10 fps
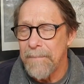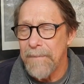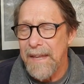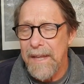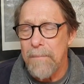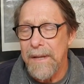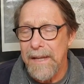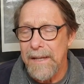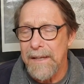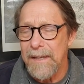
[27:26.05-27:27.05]
in
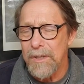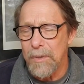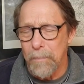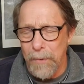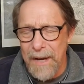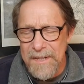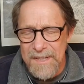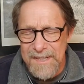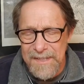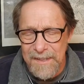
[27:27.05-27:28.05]
me, your
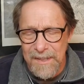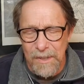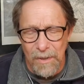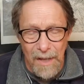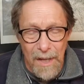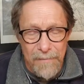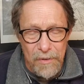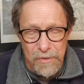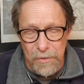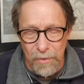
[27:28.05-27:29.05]
presence, your love, and
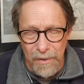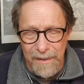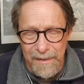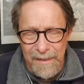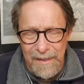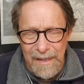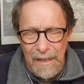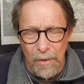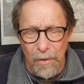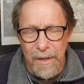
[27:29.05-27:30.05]
your joy.
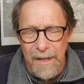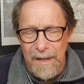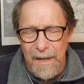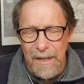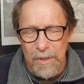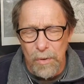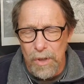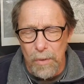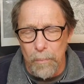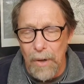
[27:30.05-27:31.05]
And Lord, uh, your,
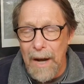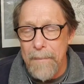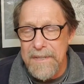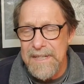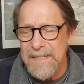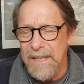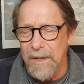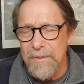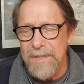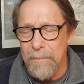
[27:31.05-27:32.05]
your promise is that
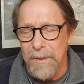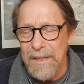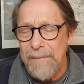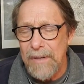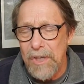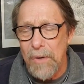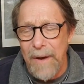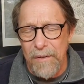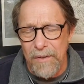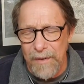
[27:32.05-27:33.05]
those that believe in you
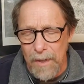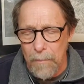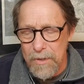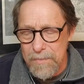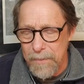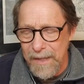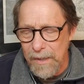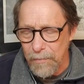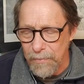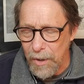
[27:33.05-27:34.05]
out of their innermost being
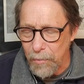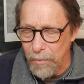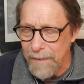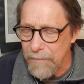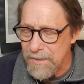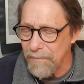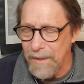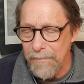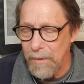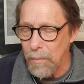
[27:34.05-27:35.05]
will flow rivers of
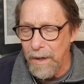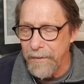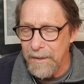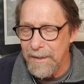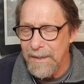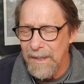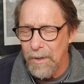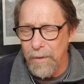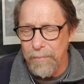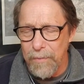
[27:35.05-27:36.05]
living water.
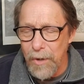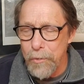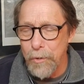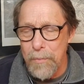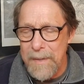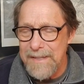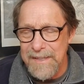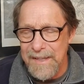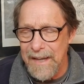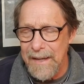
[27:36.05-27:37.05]
Lord, flow through me
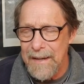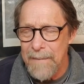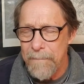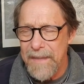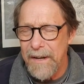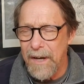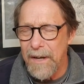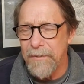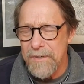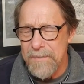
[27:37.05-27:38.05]
today that
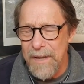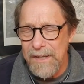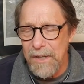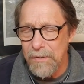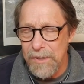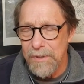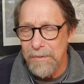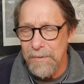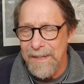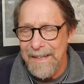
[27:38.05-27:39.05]
others may know you.
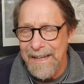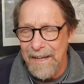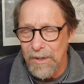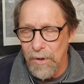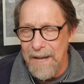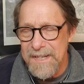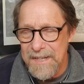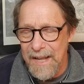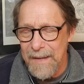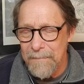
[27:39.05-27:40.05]
In Christ's
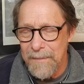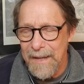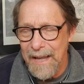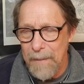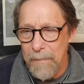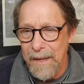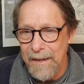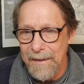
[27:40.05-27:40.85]
name, amen.